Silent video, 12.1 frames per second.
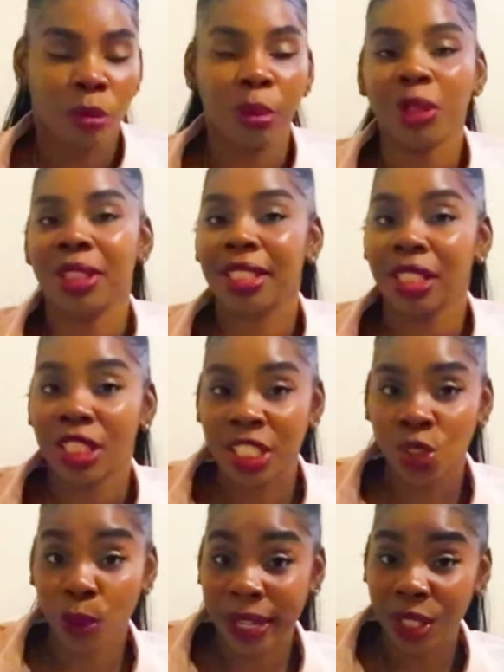But
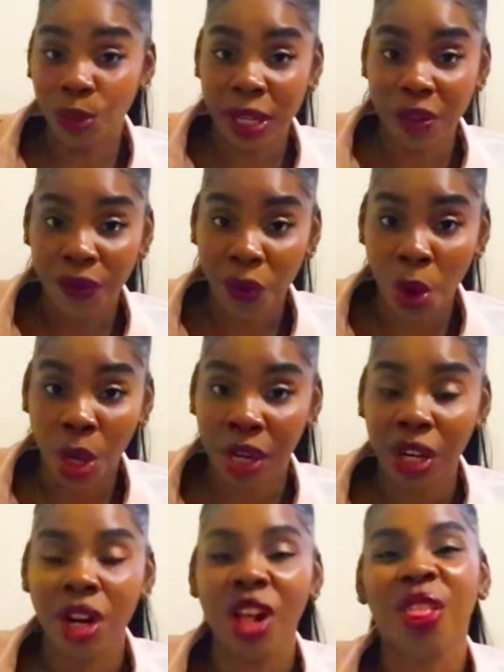in
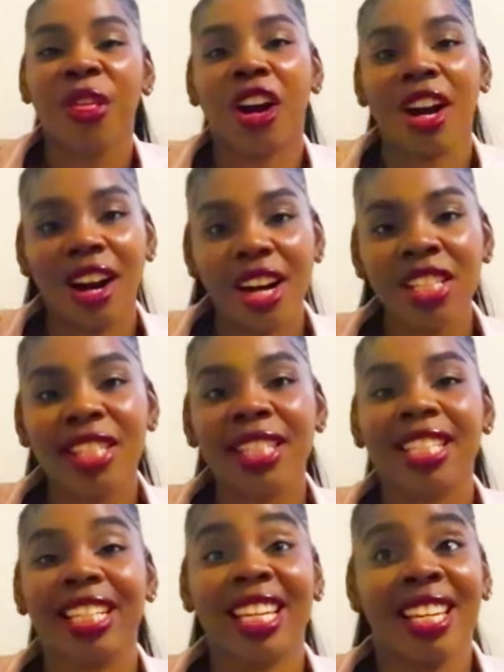2024, the
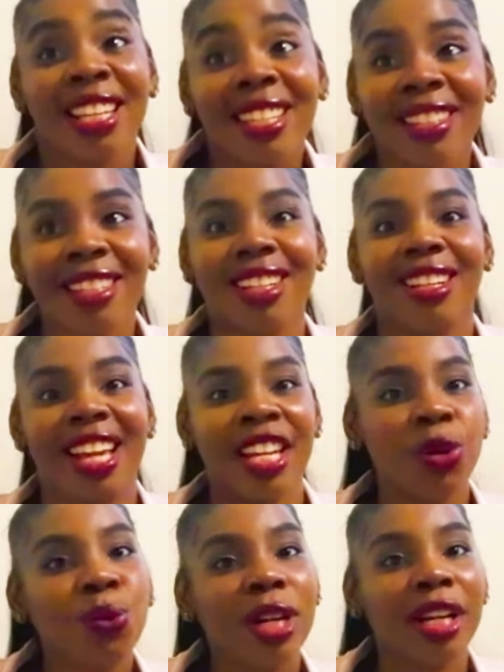cost is
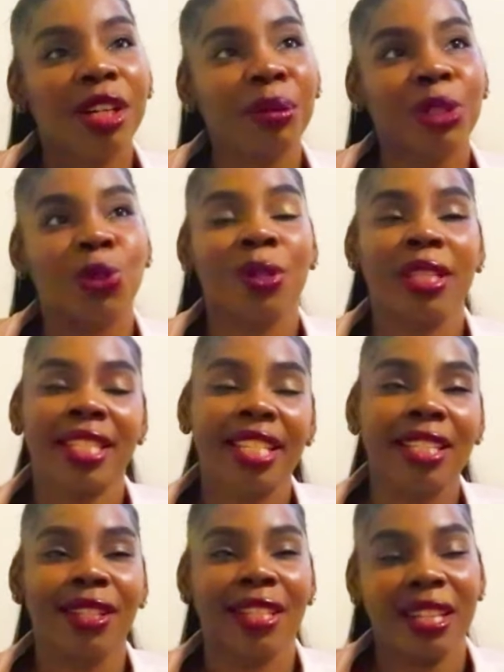anywhere between
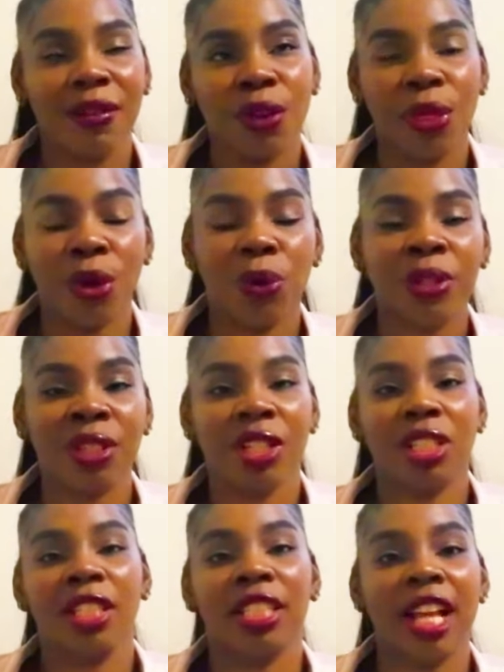$6,000 to
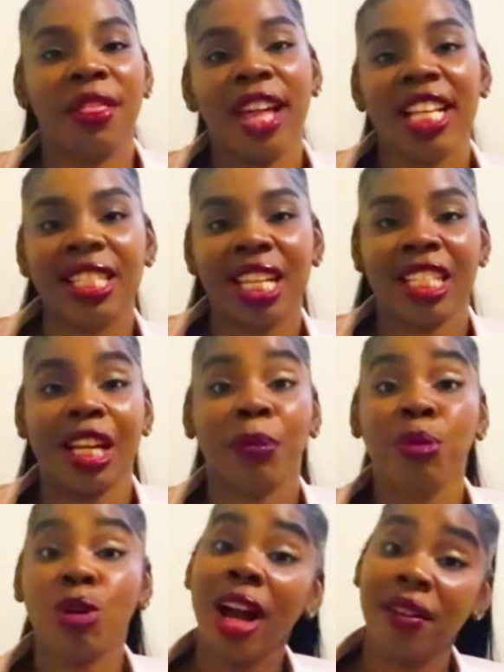$7,000, and that's at a
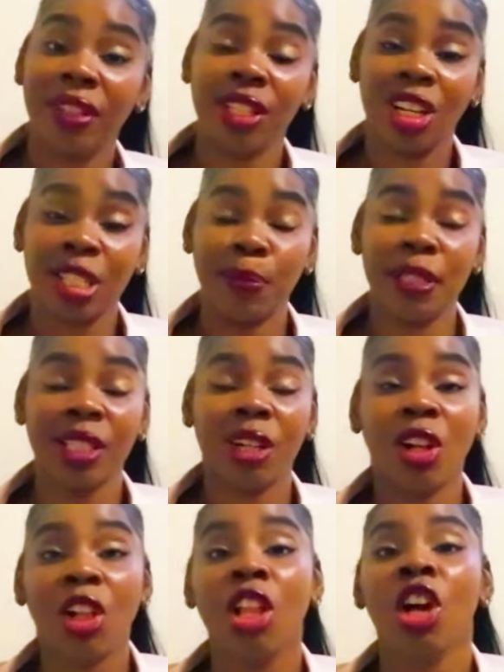private
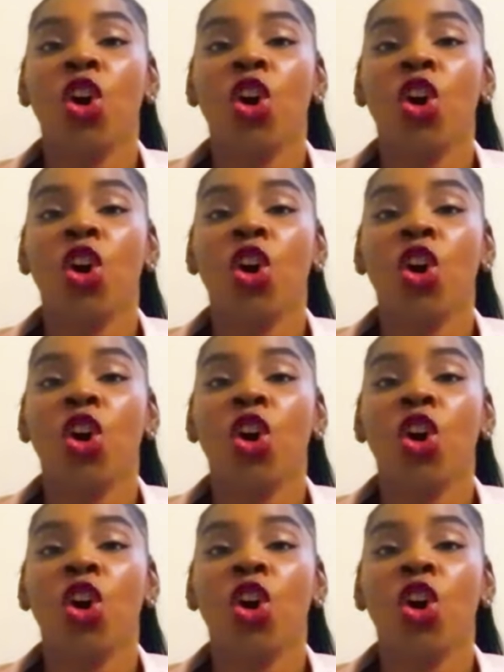hospital